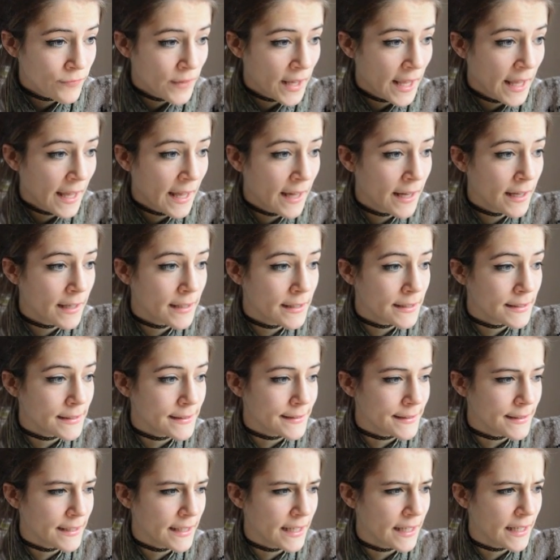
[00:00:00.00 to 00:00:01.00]

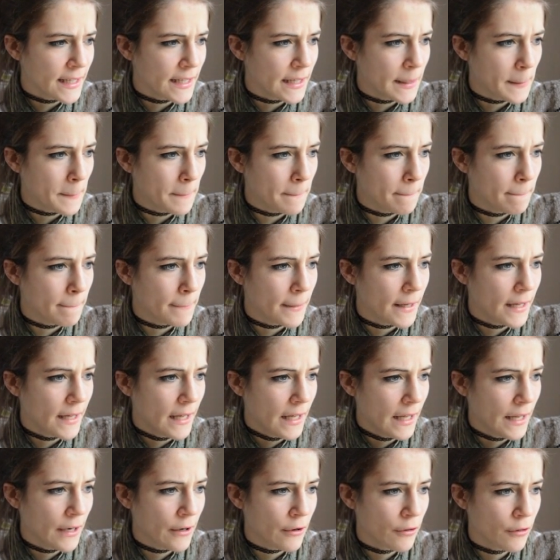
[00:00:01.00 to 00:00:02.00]
And
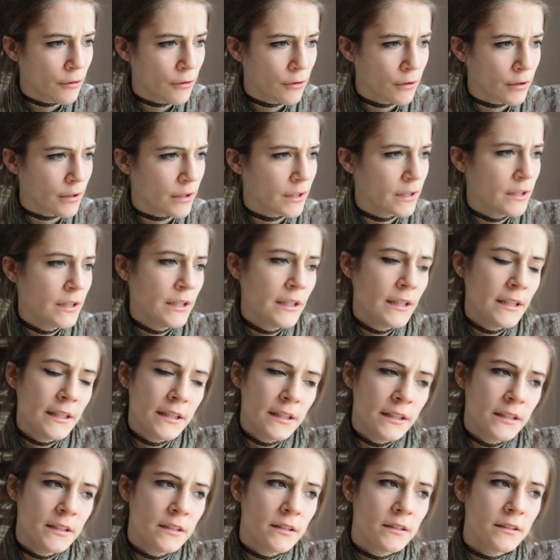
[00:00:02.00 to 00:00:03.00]
another
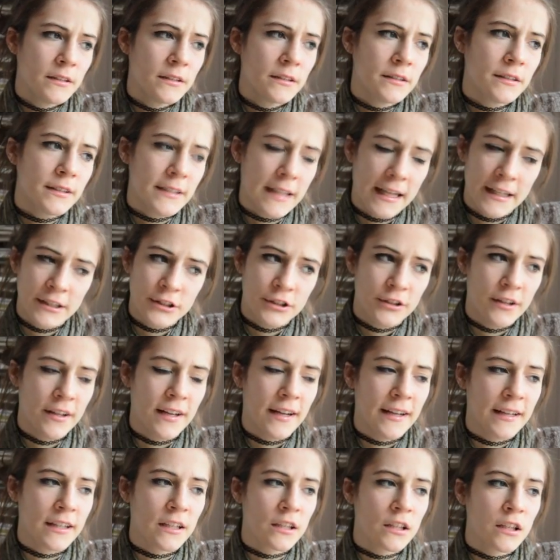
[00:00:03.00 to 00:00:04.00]
sketch that
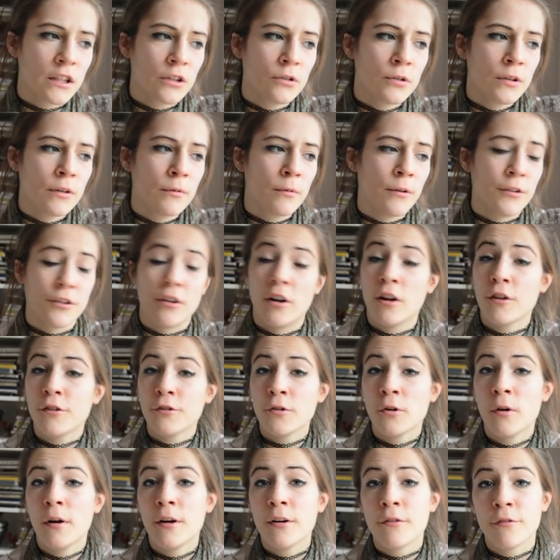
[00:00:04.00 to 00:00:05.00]
I included was
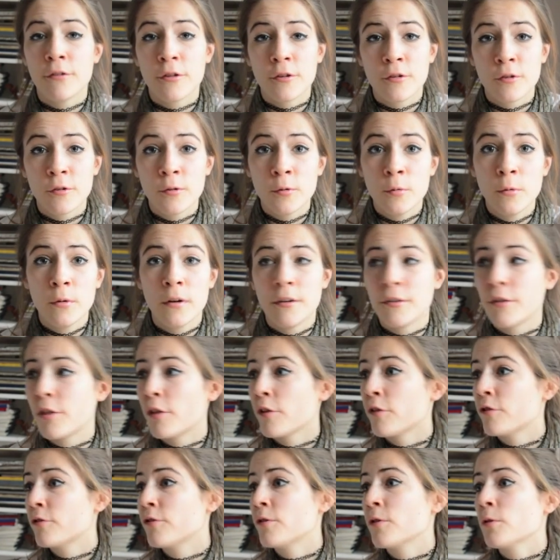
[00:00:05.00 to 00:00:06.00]
also out of the
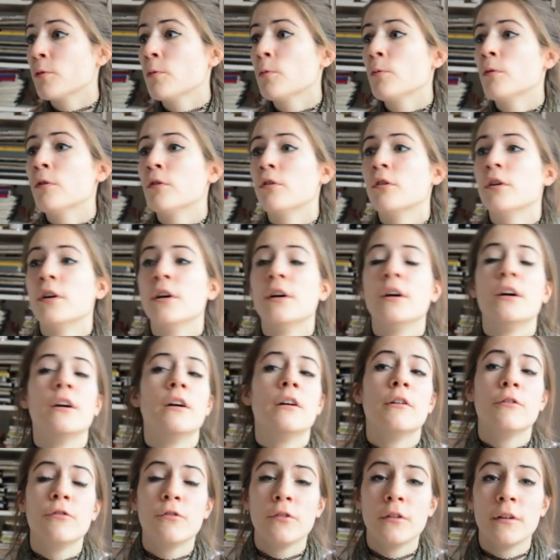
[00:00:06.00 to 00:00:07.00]
zoo
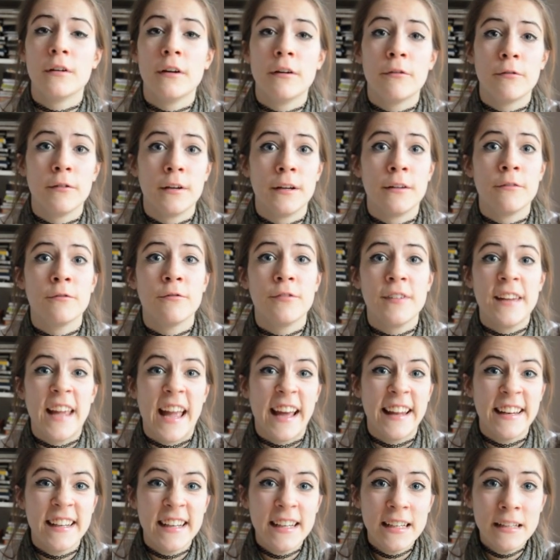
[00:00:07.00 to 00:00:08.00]
in
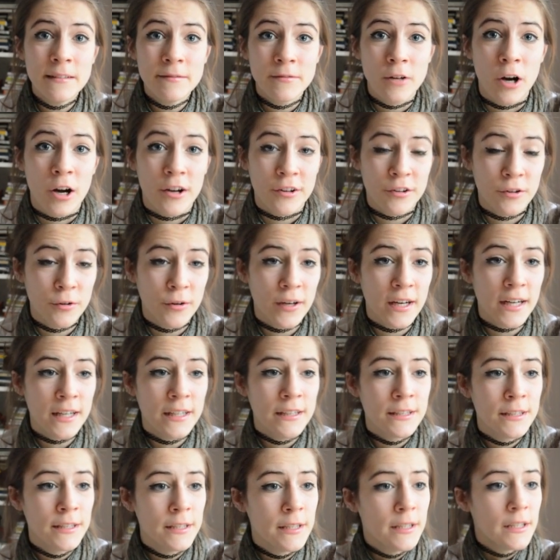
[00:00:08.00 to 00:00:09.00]
Vienna, Austria.
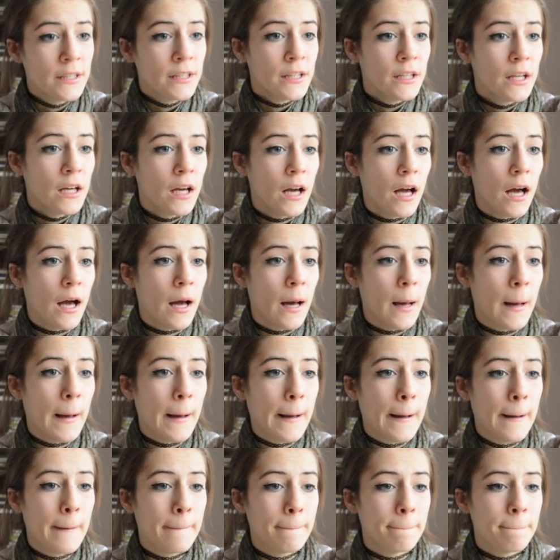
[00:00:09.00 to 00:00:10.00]

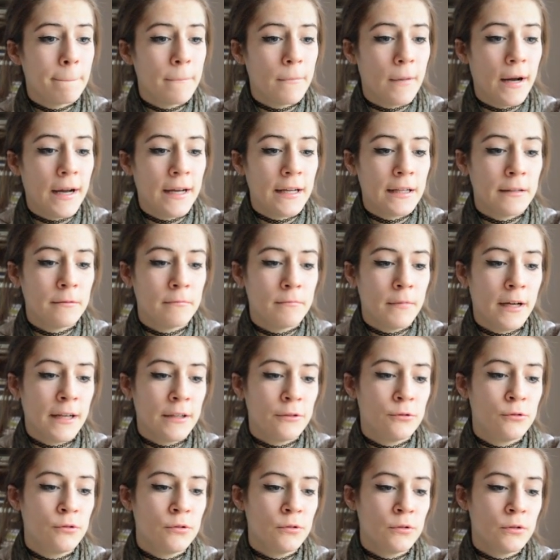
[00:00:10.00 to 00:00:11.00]
I
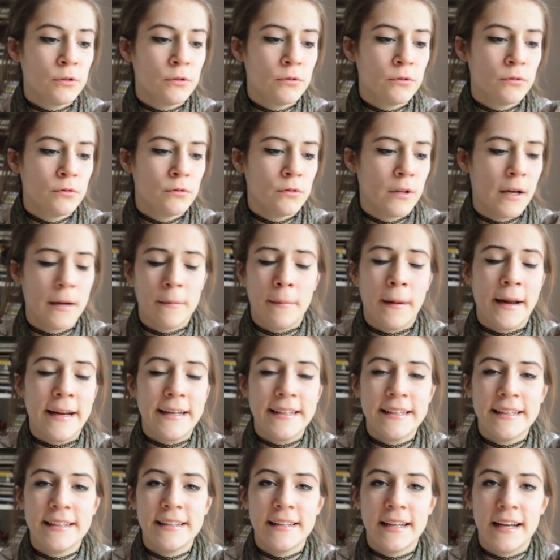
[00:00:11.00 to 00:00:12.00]
painted